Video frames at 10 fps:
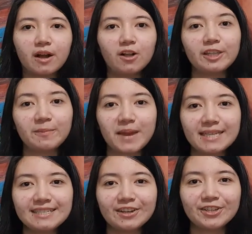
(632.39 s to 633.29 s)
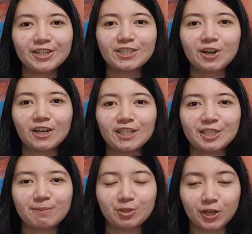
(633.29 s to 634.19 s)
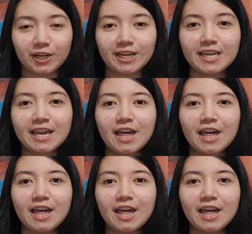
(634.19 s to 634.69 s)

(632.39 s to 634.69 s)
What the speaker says: All the best on your scholarship journey.